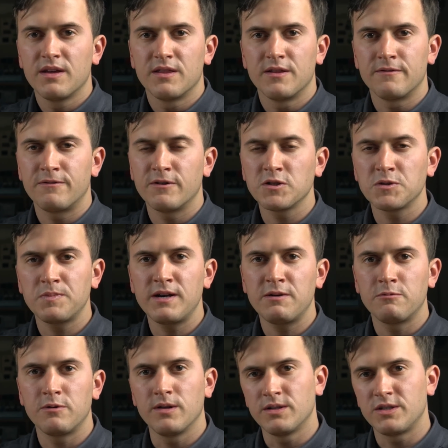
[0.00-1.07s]
The first bit
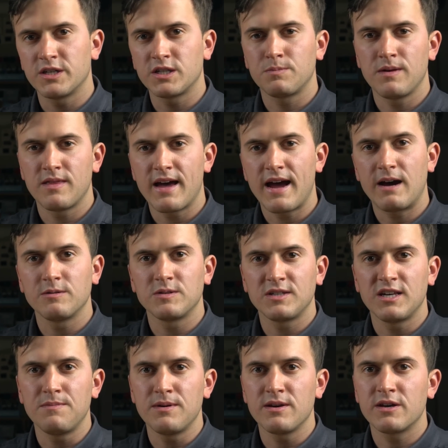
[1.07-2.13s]
will just be the
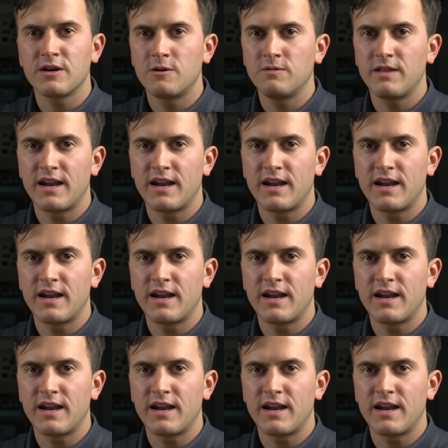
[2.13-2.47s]
housekeeping code